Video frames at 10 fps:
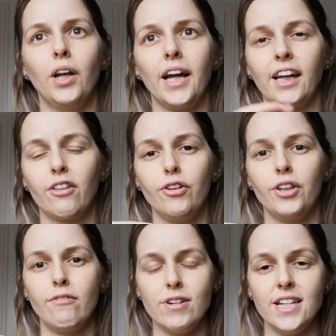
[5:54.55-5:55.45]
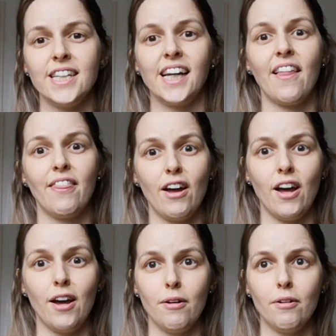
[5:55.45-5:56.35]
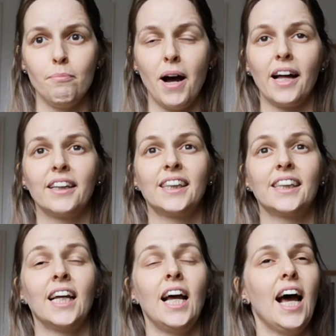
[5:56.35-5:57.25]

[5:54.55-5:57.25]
like through their reading and their maths.